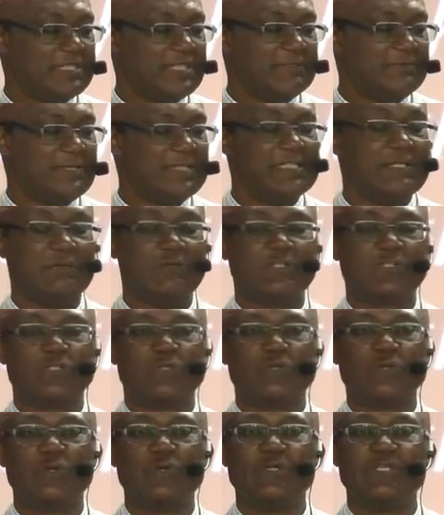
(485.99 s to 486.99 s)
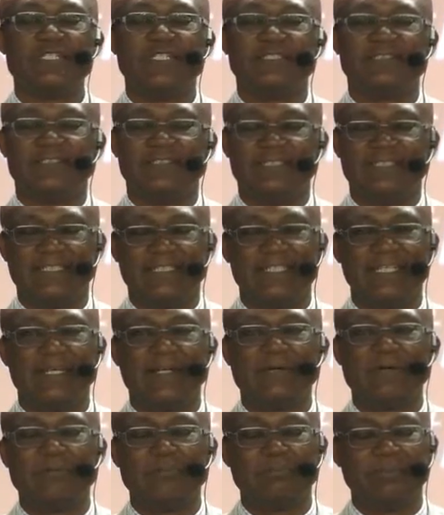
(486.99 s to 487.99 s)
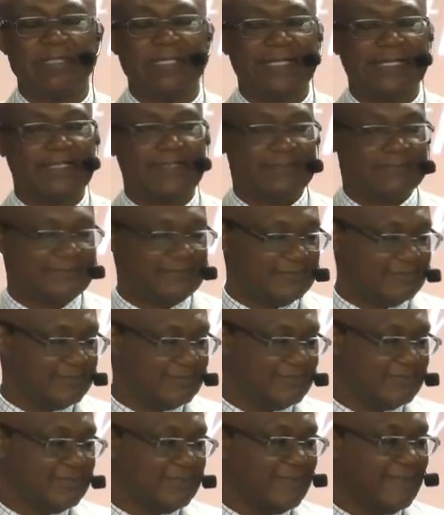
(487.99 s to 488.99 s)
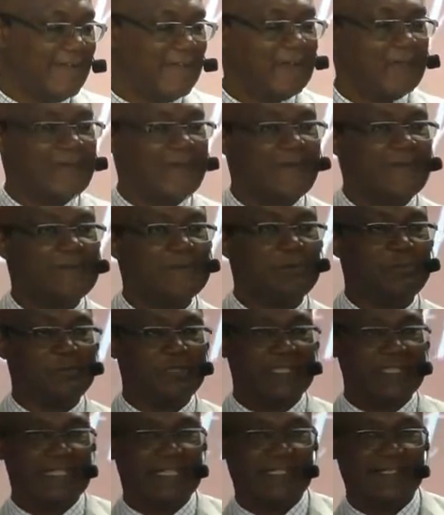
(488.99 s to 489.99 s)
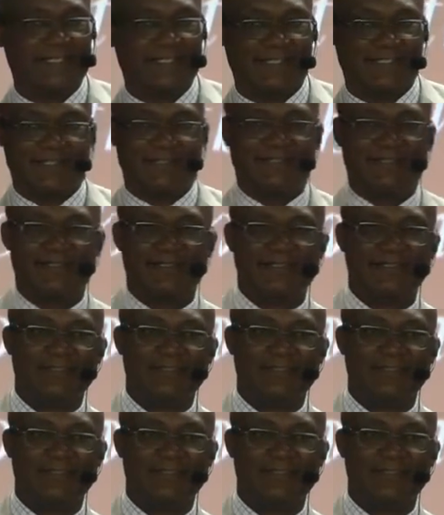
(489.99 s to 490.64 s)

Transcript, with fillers: said when he was growing, he didn't complain. He learned obedience.